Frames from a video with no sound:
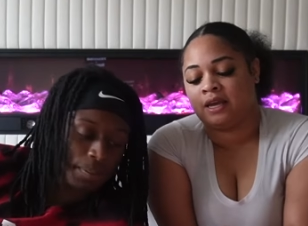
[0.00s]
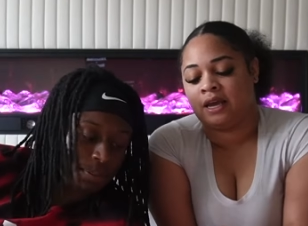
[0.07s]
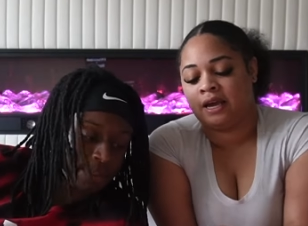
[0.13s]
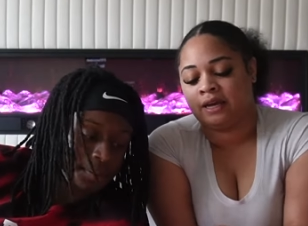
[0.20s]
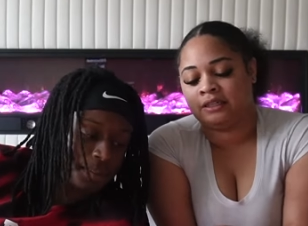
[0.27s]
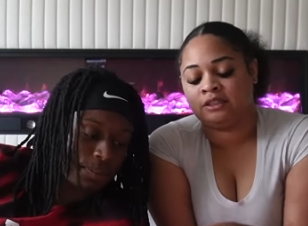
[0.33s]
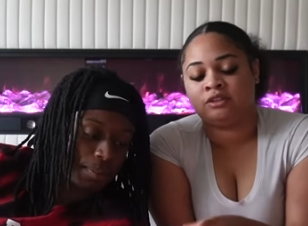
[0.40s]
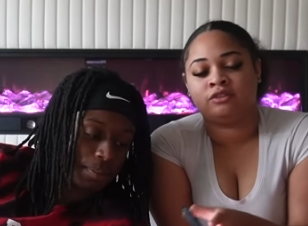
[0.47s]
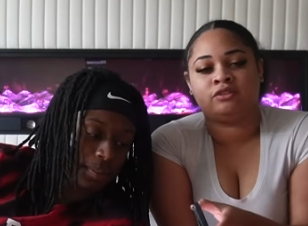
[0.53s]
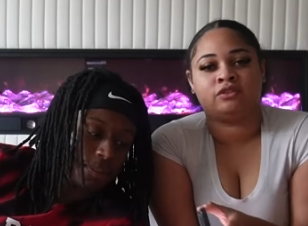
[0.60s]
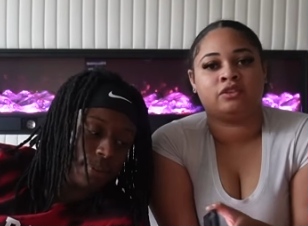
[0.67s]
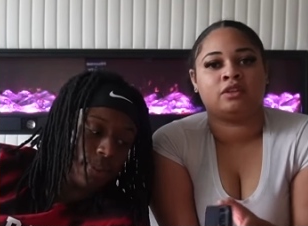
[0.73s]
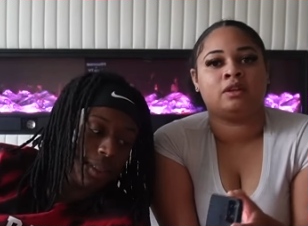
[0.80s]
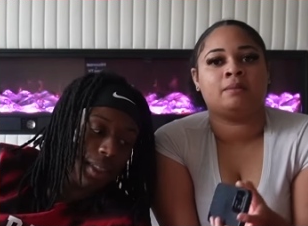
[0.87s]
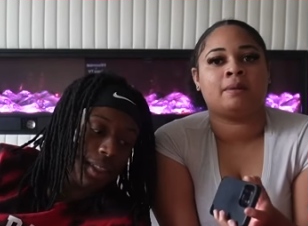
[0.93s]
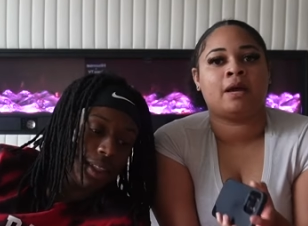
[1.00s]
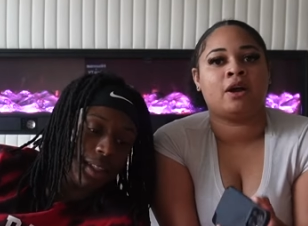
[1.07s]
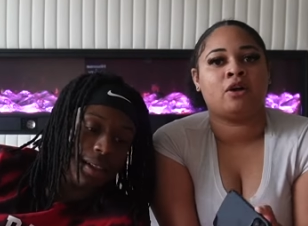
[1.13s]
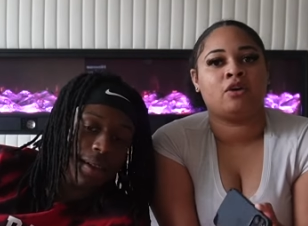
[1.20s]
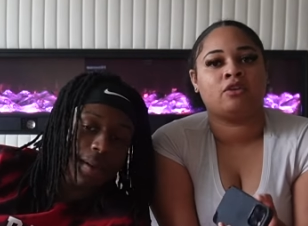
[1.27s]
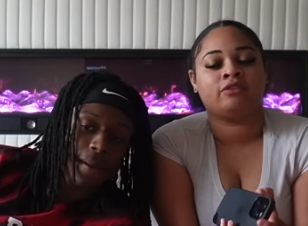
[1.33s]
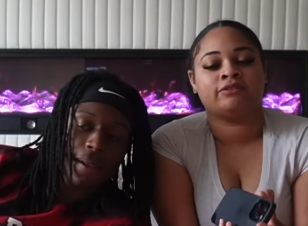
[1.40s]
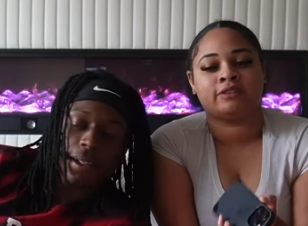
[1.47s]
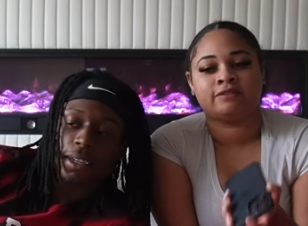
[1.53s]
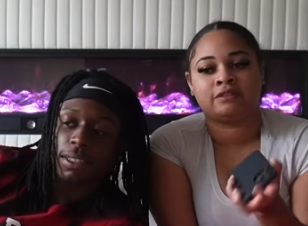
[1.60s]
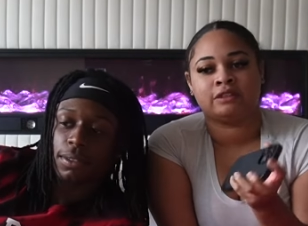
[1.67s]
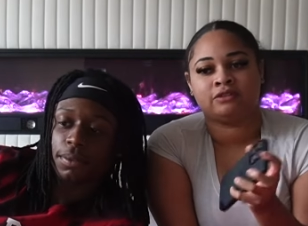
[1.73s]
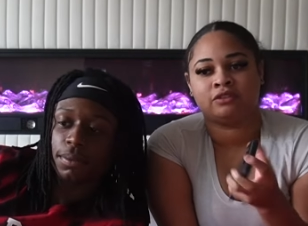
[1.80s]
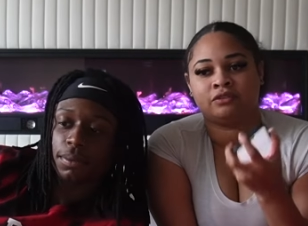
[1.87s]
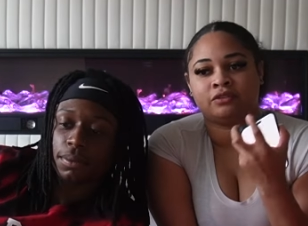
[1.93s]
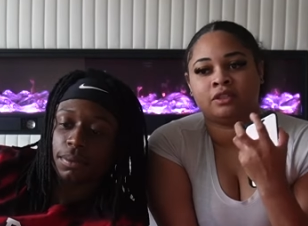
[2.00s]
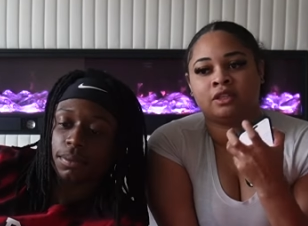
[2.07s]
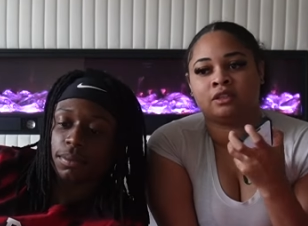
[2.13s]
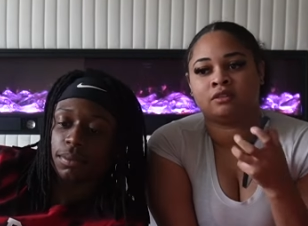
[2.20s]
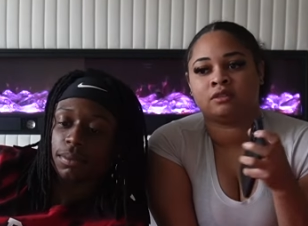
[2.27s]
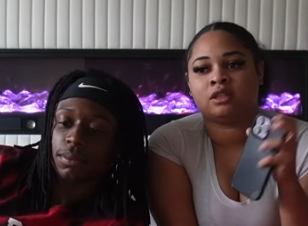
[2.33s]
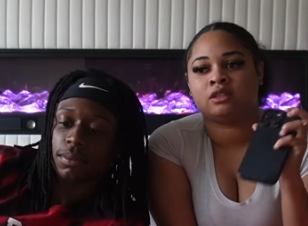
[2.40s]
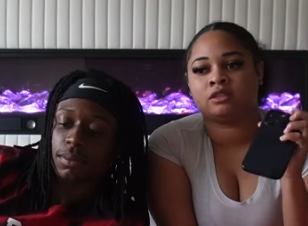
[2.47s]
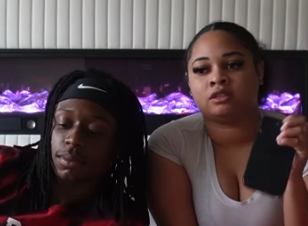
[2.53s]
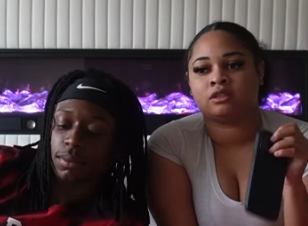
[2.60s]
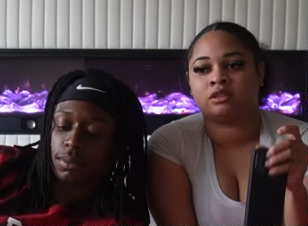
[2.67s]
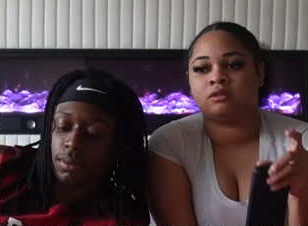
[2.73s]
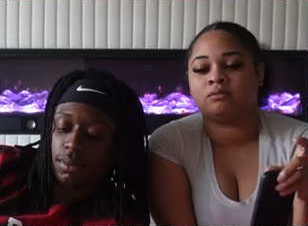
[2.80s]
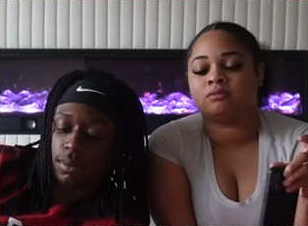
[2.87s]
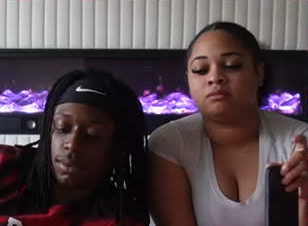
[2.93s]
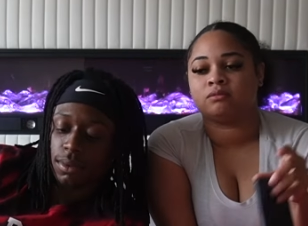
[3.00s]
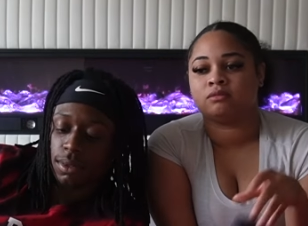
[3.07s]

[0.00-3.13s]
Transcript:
Speaker 1: how do you feel about 50-50 in a relationship?